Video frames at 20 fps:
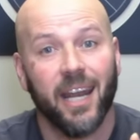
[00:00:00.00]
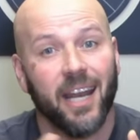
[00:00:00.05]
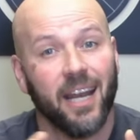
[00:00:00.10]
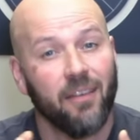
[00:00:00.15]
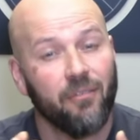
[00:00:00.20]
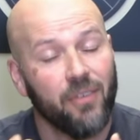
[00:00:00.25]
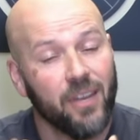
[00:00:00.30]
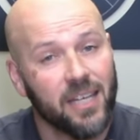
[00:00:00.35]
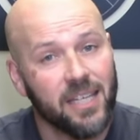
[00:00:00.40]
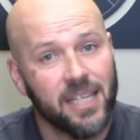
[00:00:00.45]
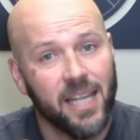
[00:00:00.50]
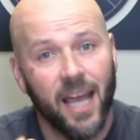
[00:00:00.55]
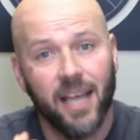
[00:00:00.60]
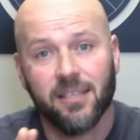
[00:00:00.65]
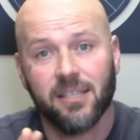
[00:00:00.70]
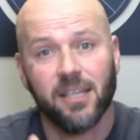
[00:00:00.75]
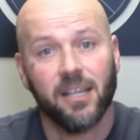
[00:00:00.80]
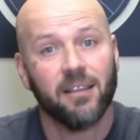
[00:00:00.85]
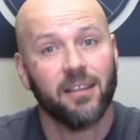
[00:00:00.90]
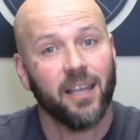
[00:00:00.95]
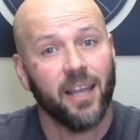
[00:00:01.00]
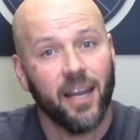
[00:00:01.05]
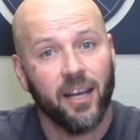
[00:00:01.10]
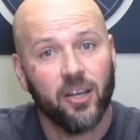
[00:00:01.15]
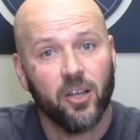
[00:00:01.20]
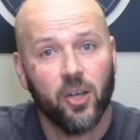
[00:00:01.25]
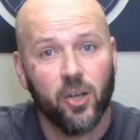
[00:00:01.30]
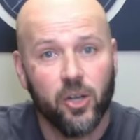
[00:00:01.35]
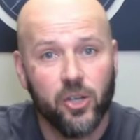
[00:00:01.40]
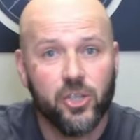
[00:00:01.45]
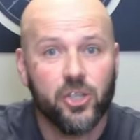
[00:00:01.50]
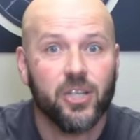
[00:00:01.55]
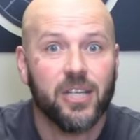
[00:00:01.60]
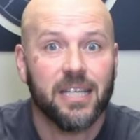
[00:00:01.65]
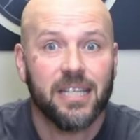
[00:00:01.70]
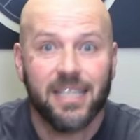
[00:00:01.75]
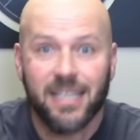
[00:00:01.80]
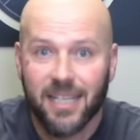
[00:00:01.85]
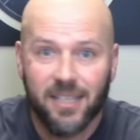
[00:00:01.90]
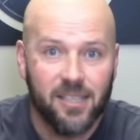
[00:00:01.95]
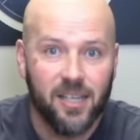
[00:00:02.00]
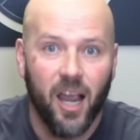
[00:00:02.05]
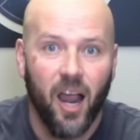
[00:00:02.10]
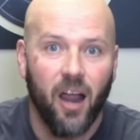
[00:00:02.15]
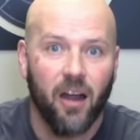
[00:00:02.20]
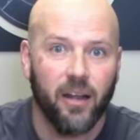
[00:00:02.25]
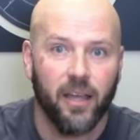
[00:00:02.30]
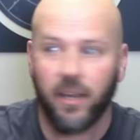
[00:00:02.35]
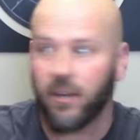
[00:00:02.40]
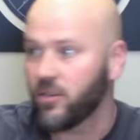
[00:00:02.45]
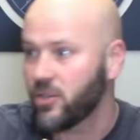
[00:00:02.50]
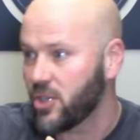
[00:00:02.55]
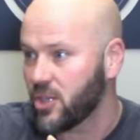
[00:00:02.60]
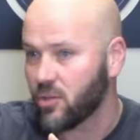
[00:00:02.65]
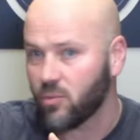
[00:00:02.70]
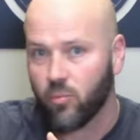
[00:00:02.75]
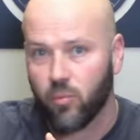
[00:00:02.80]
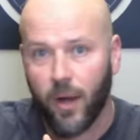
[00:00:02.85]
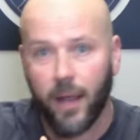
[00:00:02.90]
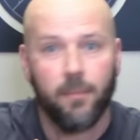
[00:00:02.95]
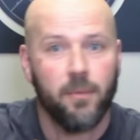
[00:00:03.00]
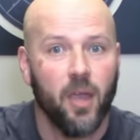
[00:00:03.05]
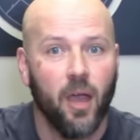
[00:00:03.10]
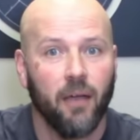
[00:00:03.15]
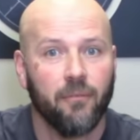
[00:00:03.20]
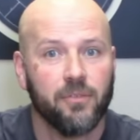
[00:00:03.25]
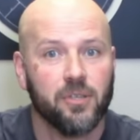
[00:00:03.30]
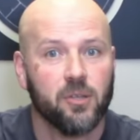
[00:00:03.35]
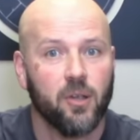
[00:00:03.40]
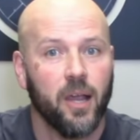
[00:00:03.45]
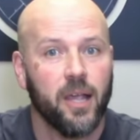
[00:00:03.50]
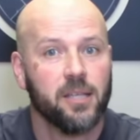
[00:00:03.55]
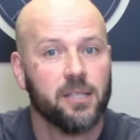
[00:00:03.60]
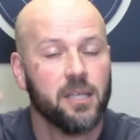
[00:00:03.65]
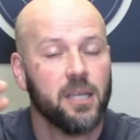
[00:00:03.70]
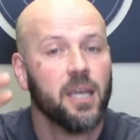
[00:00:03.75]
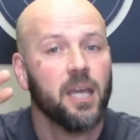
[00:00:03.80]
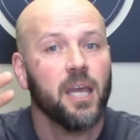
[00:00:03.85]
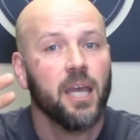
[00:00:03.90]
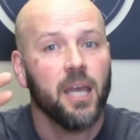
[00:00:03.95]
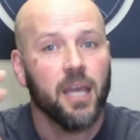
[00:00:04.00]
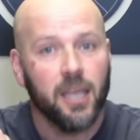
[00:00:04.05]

And if it doesn't, then I'd encourage you to discard it and just write me off as crazy,